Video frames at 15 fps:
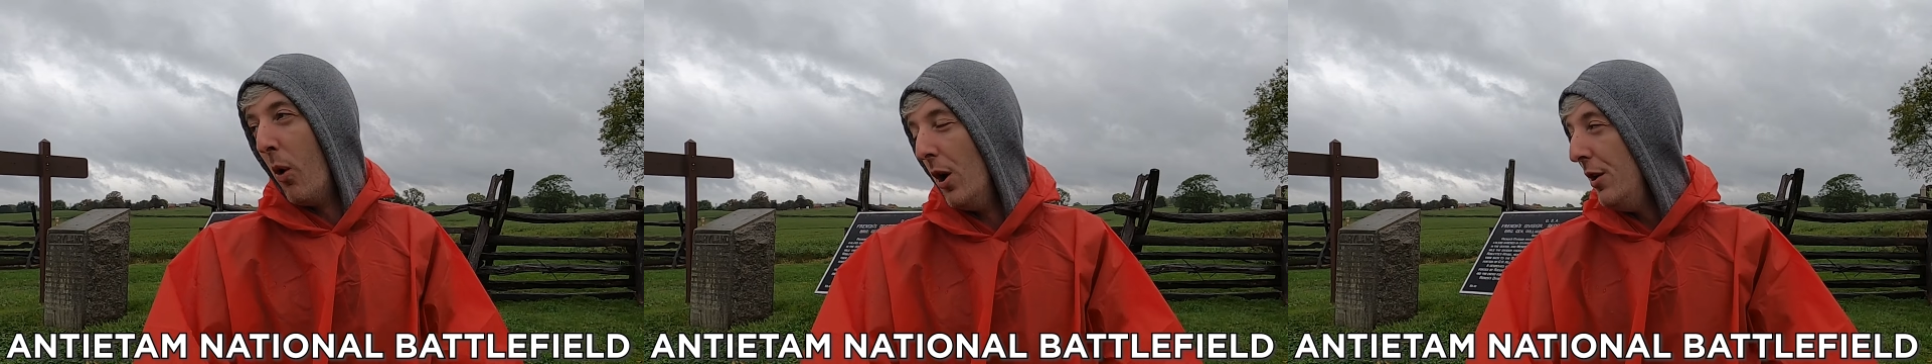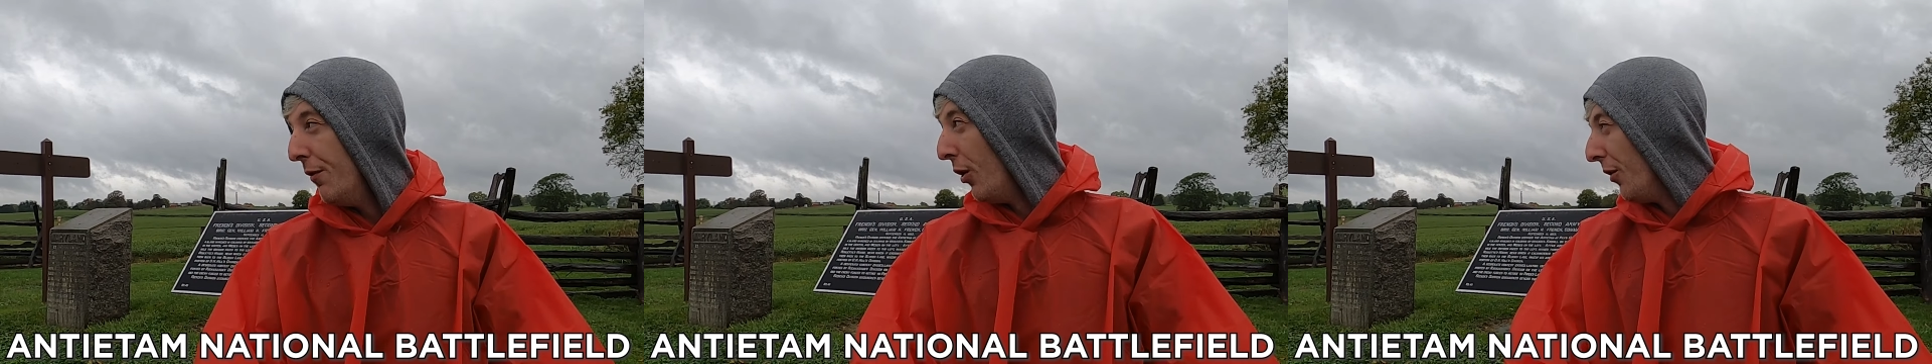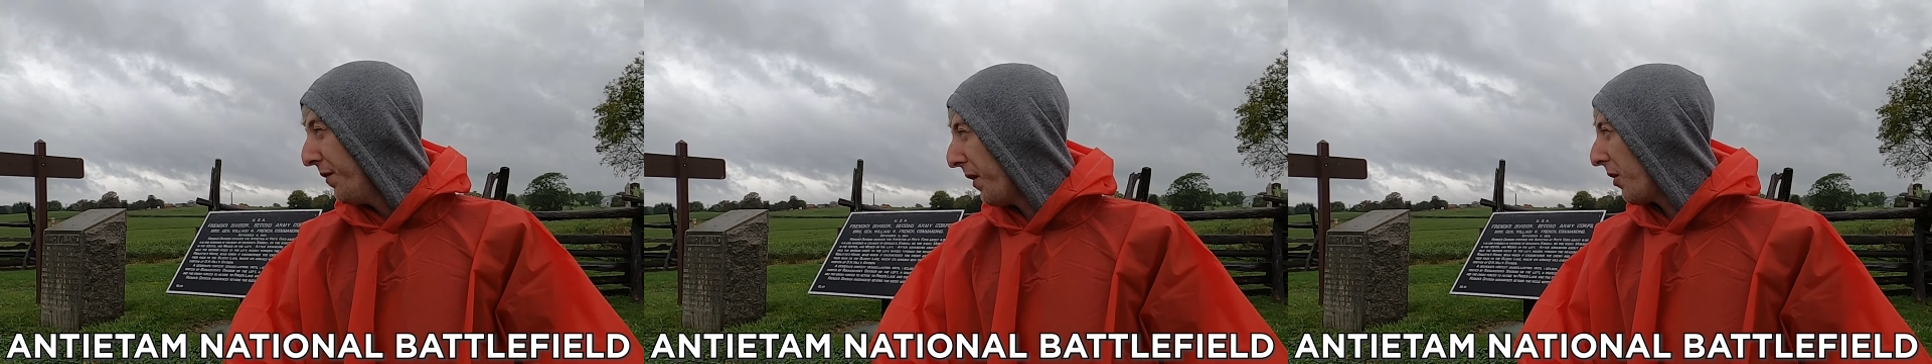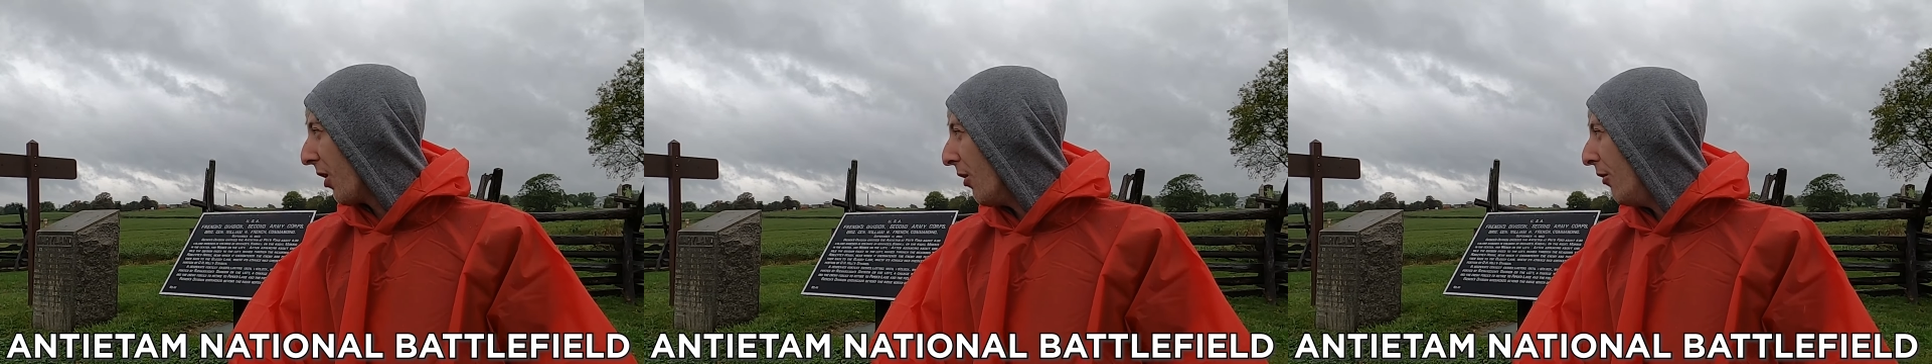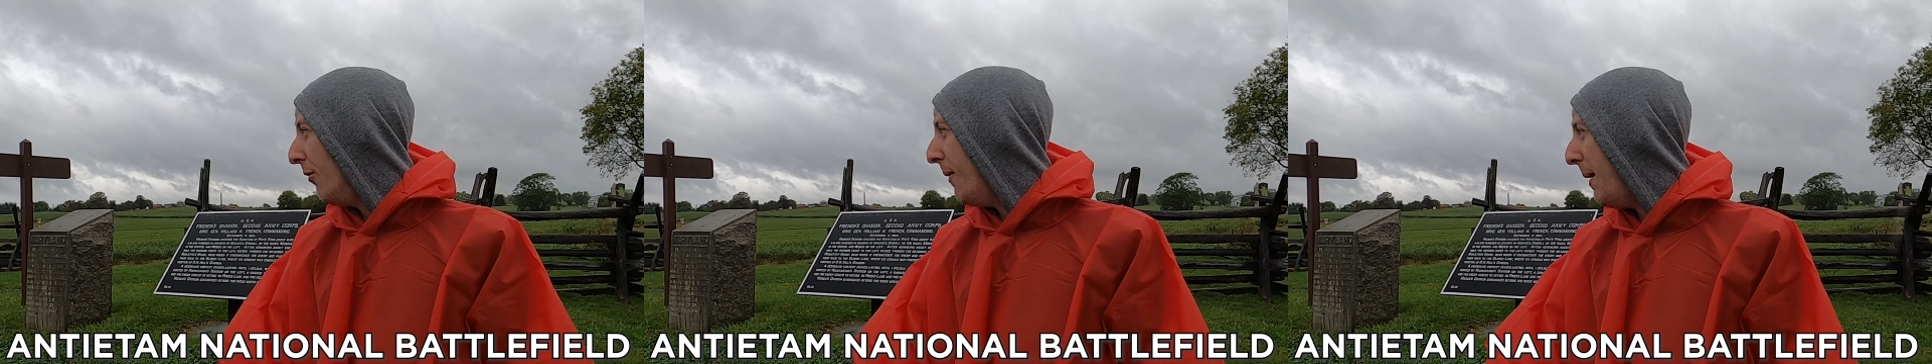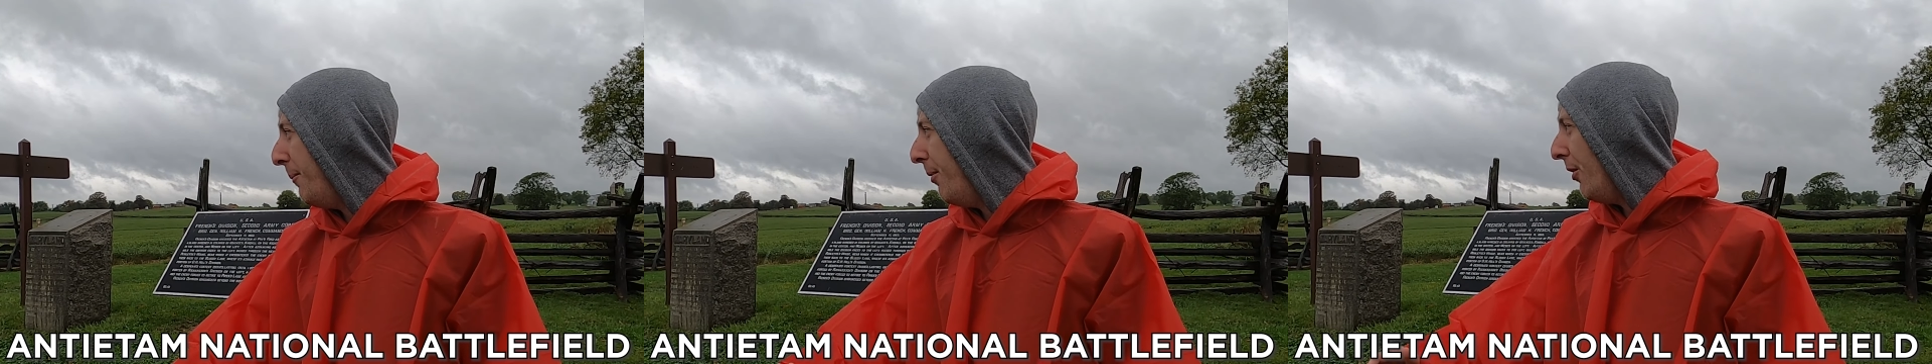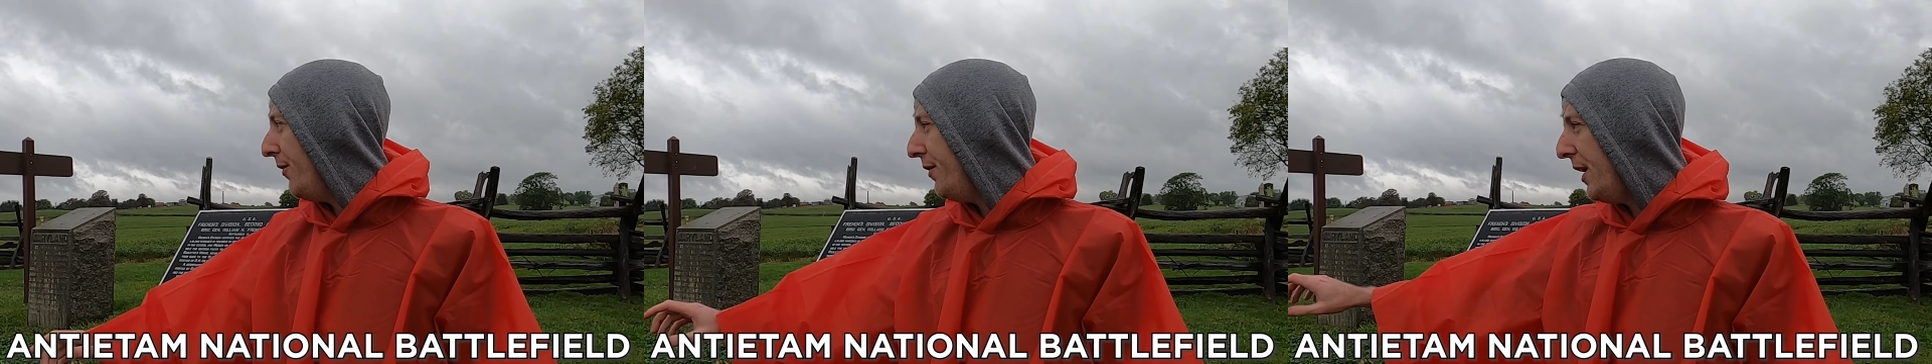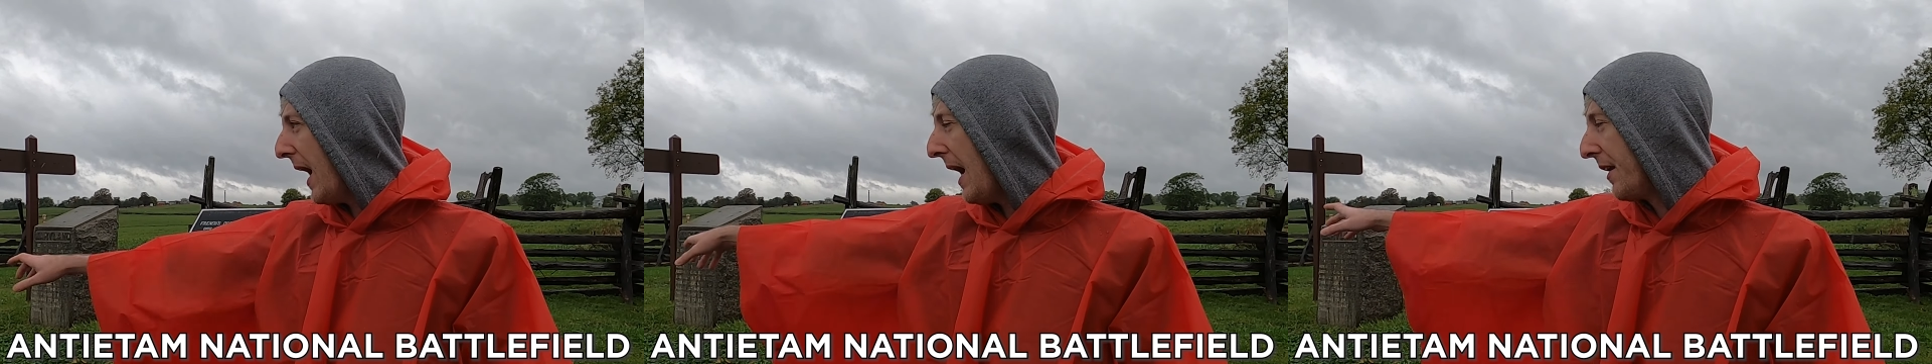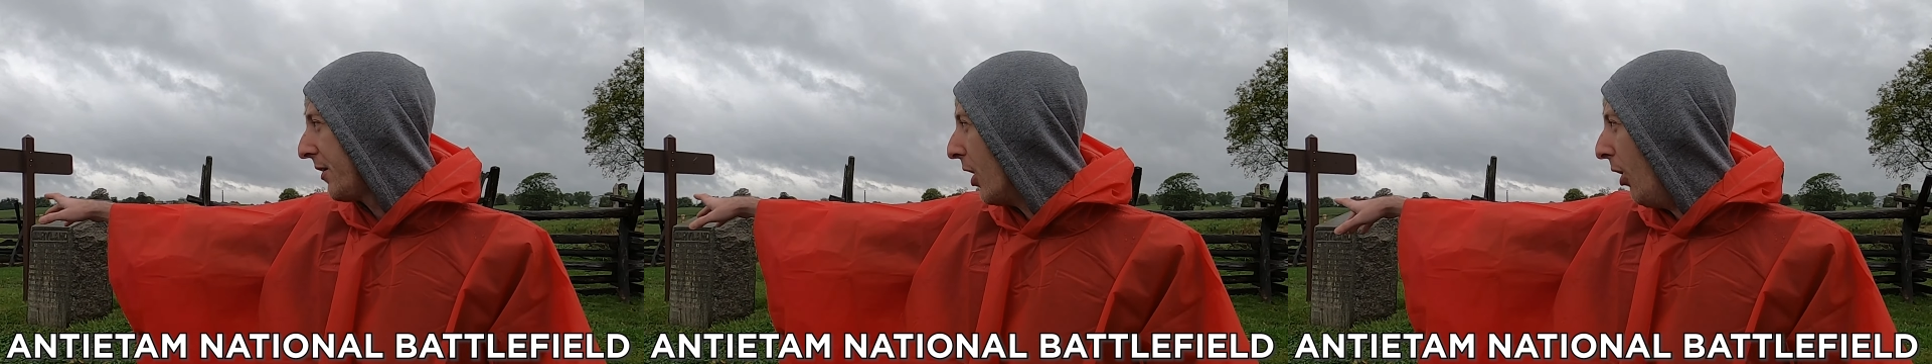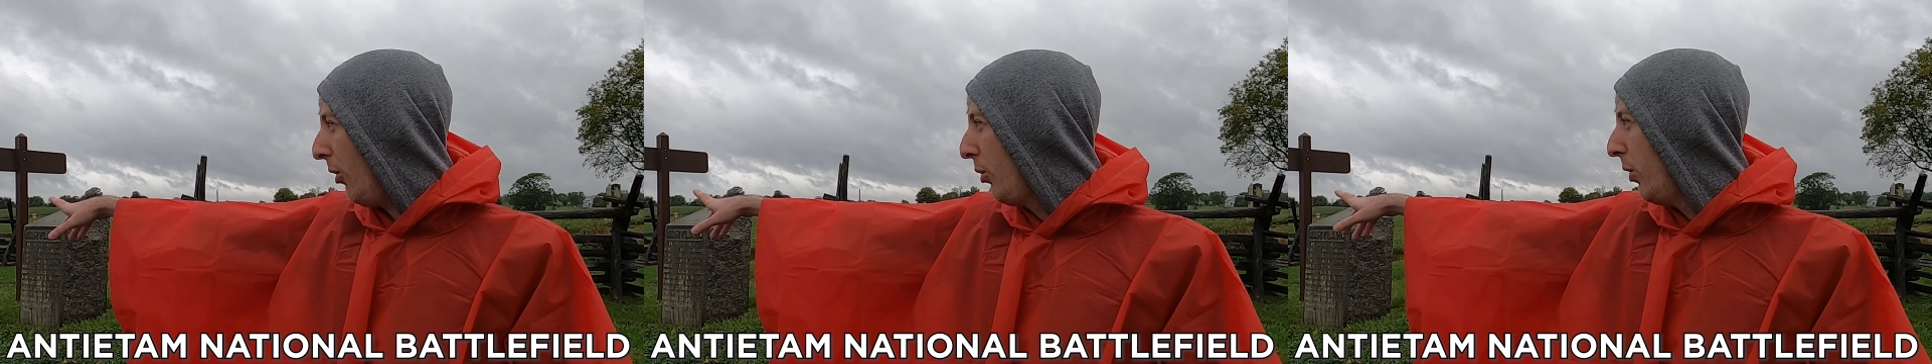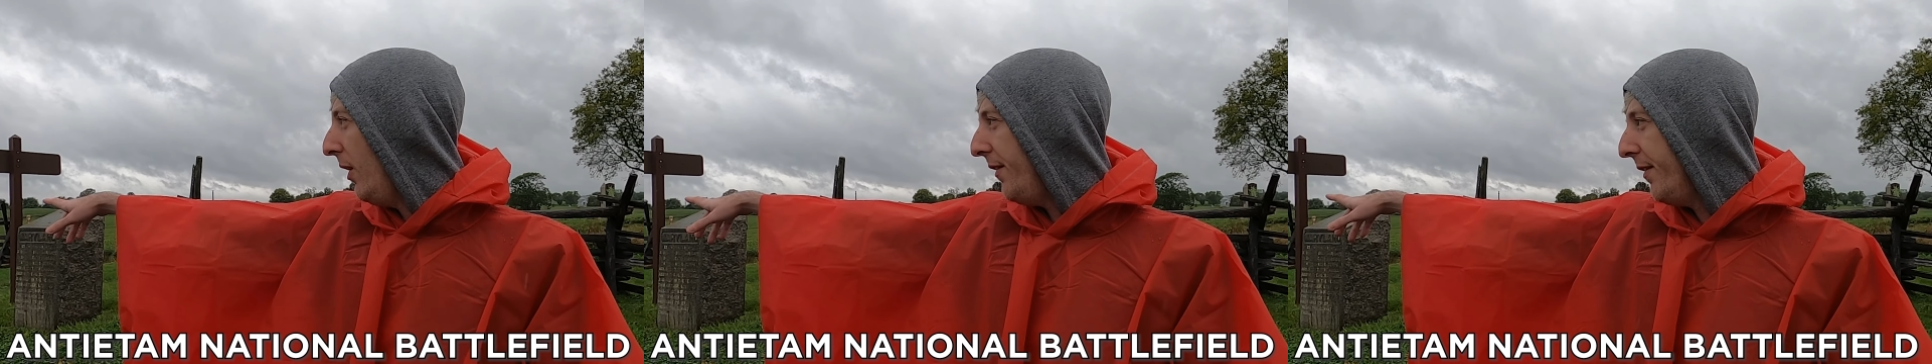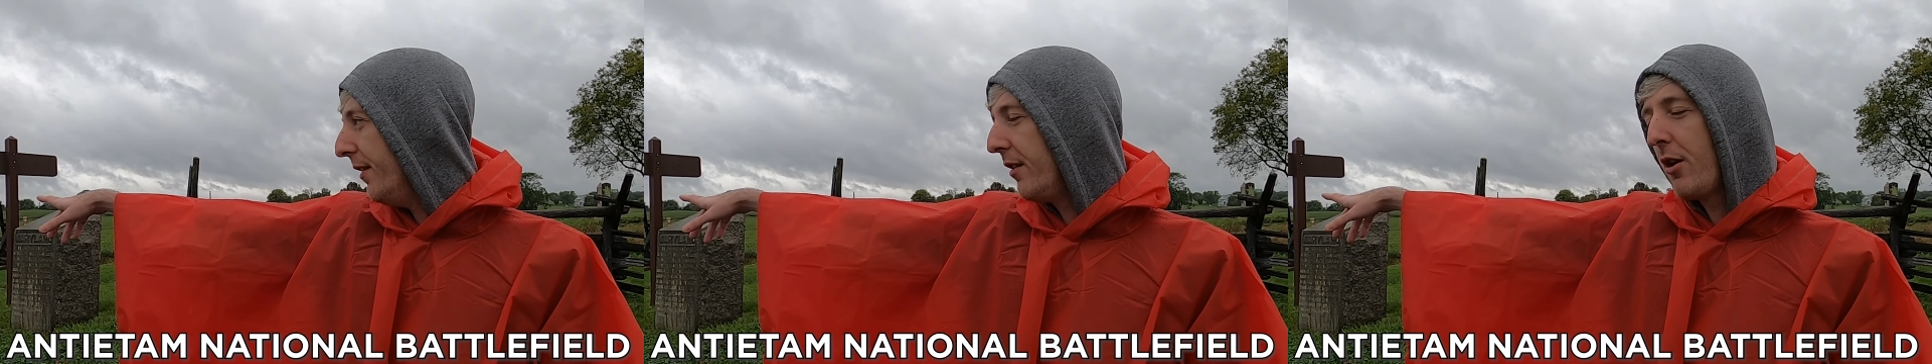What you've also got to remember is you had Colquitt's